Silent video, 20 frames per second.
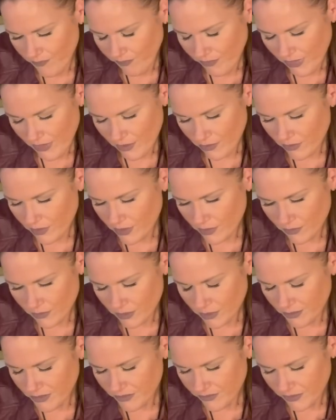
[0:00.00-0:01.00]
No, they don't
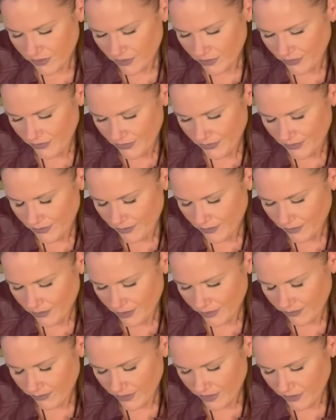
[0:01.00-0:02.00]
want to be friends.
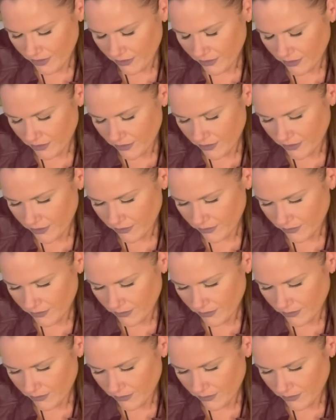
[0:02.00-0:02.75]
They've made that clear.